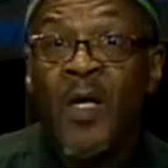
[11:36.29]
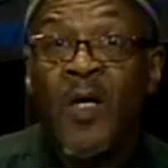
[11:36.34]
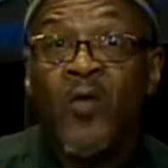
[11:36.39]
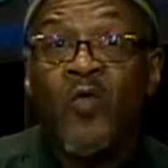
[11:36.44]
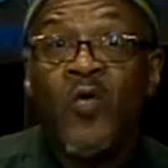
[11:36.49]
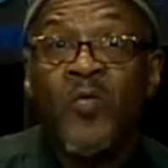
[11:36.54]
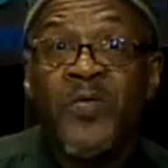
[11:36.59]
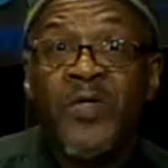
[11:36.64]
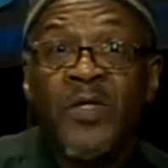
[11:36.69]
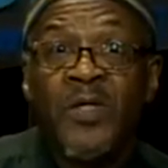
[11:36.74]

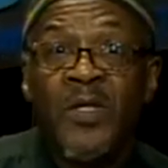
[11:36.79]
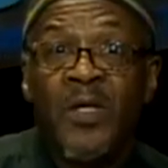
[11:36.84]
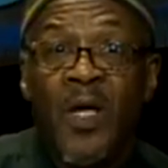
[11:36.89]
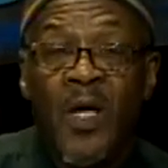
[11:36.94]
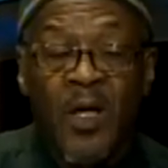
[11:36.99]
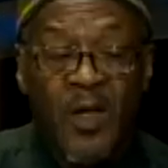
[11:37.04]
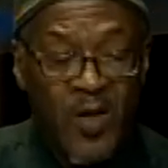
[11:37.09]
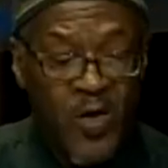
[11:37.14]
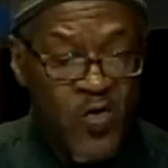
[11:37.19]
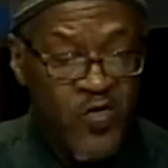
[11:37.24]
will be
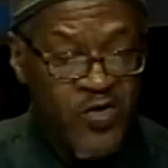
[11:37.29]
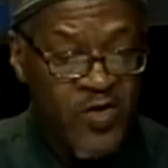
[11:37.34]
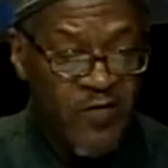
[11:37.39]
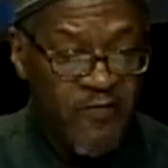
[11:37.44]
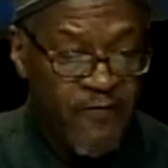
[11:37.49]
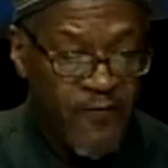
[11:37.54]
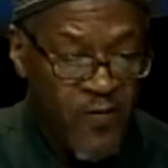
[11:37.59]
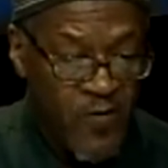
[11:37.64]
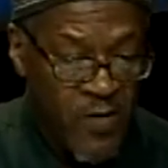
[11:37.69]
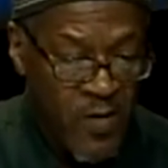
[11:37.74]
closing
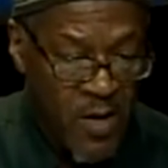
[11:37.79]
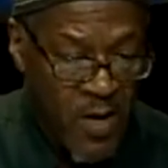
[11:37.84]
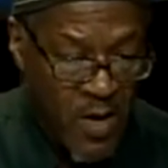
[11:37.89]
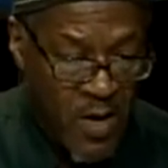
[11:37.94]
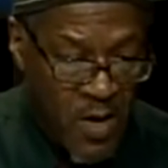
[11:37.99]
for